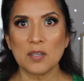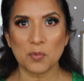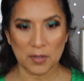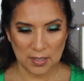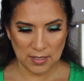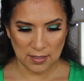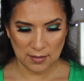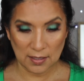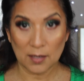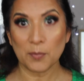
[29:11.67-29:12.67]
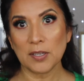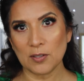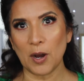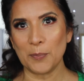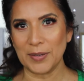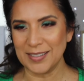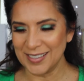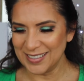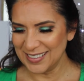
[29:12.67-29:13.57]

It really does need to be sharpened.